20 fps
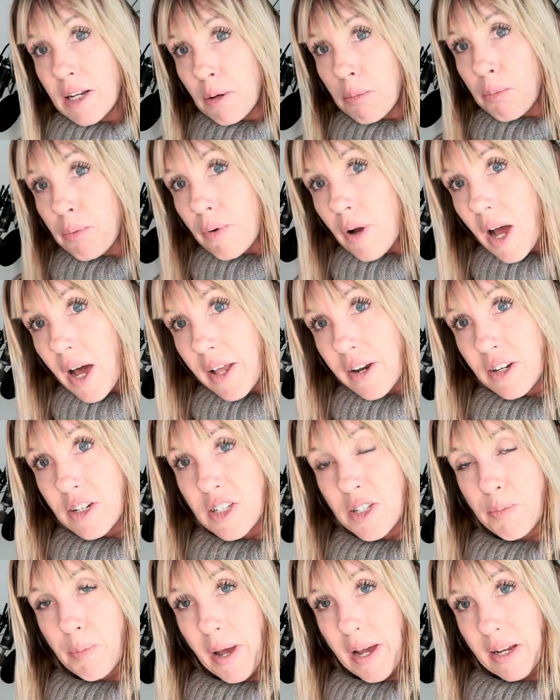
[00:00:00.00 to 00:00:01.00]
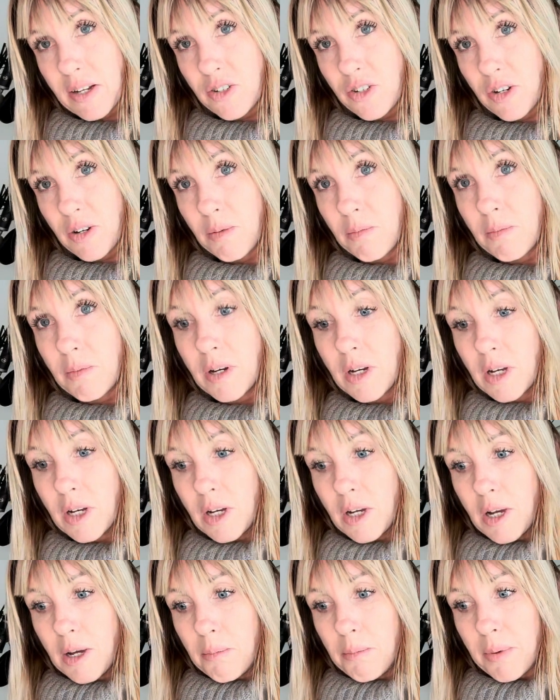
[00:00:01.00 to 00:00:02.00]
a broader spectrum.
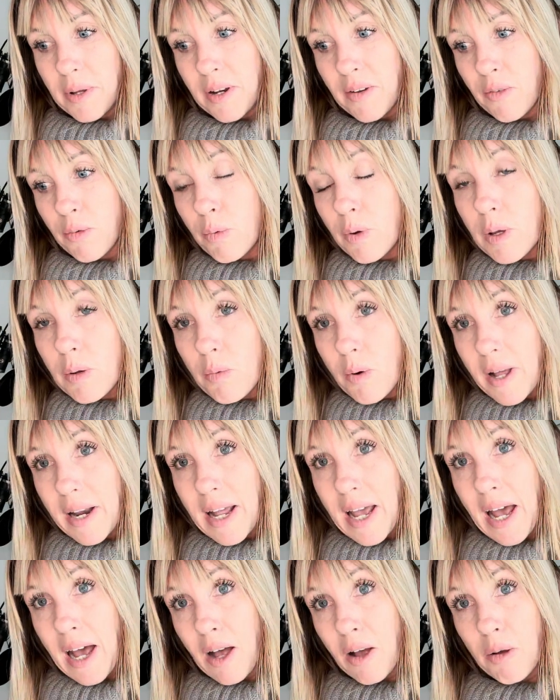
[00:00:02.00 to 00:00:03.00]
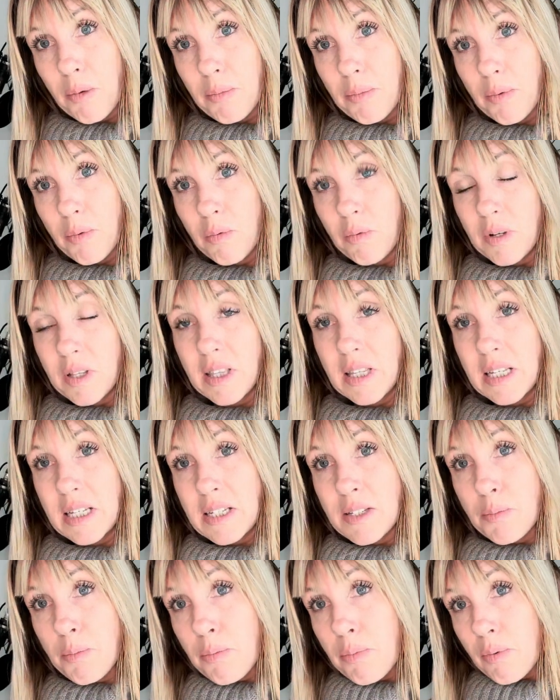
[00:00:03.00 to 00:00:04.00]
But if we want to help with
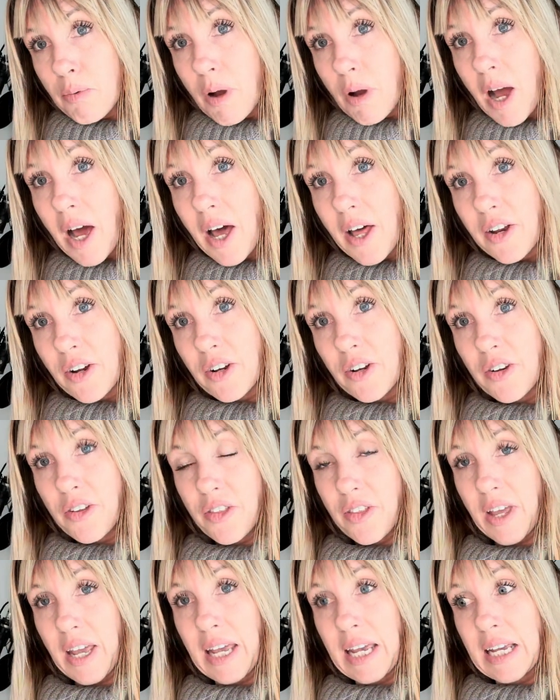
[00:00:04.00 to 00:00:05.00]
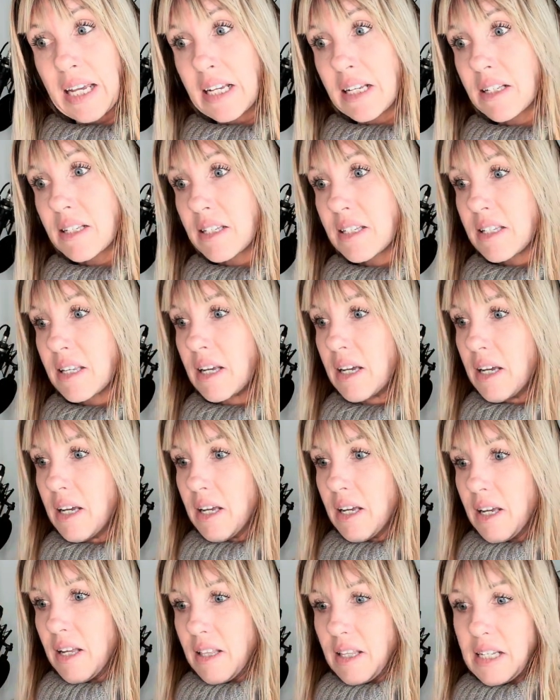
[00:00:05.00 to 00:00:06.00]
these broader things,
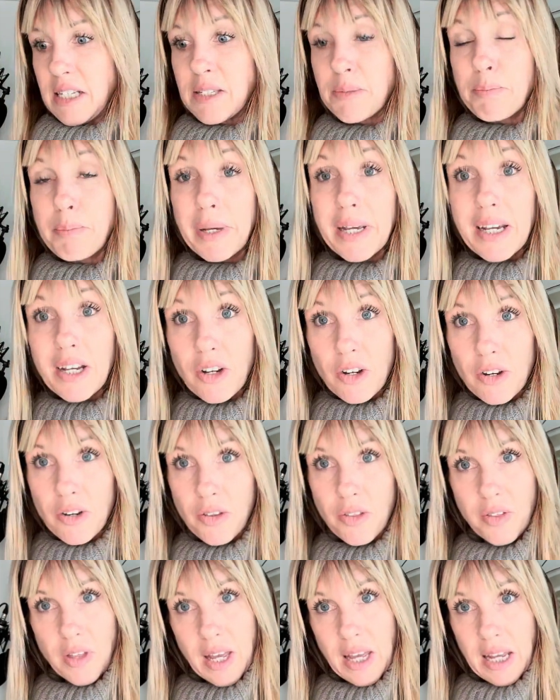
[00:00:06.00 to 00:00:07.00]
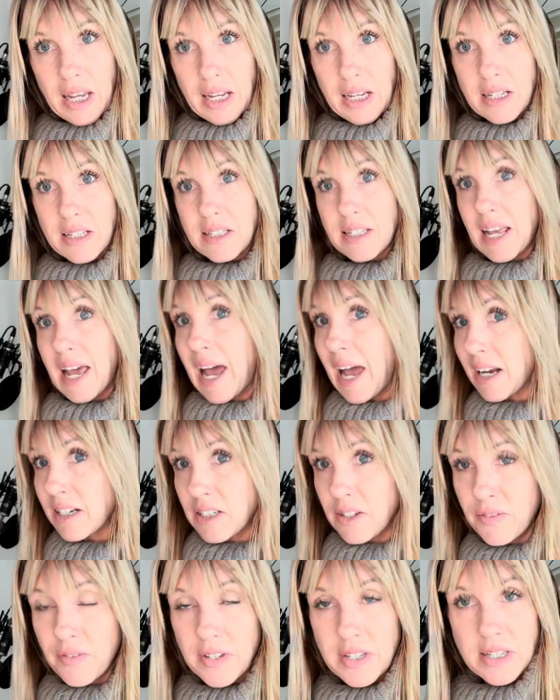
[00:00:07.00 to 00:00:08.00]
these bigger things,
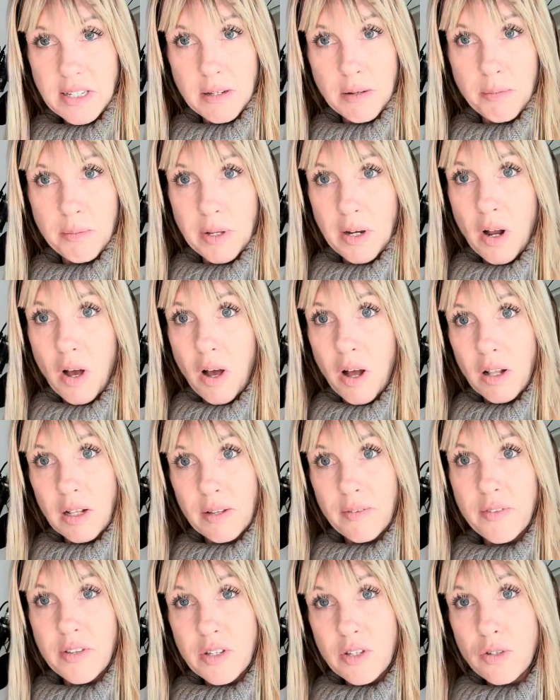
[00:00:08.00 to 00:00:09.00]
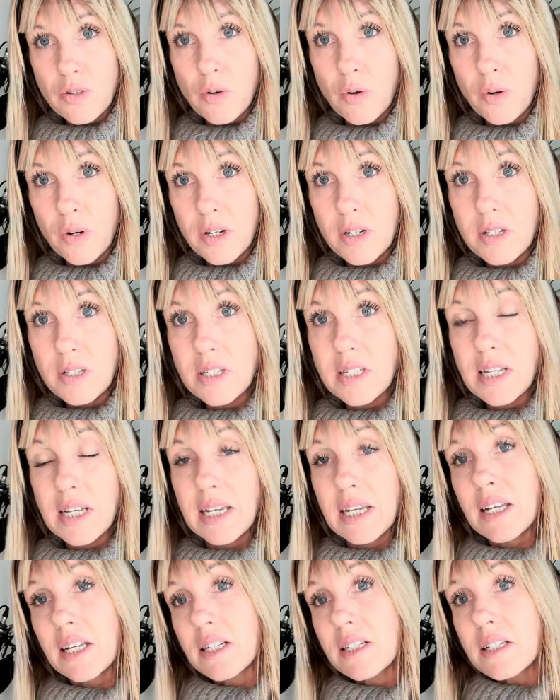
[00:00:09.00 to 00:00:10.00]
activism and all of the sorts,
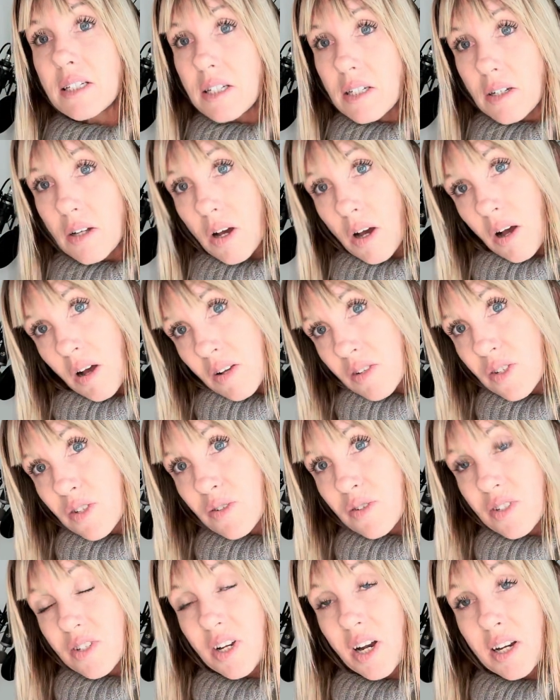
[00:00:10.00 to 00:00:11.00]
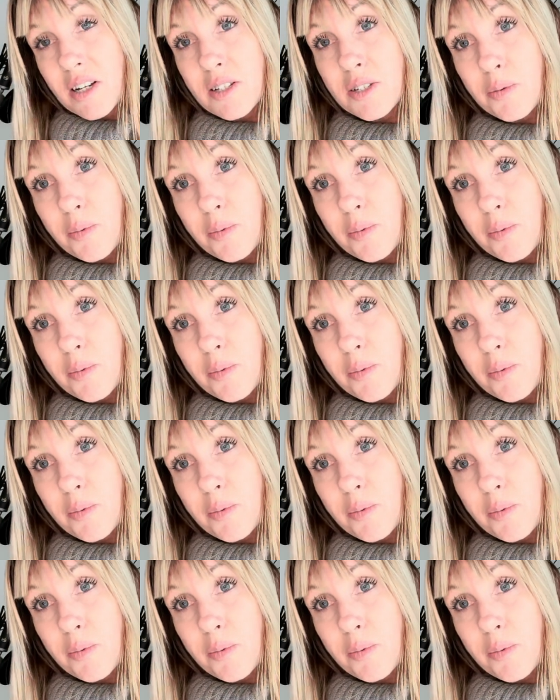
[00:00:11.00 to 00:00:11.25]
it also starts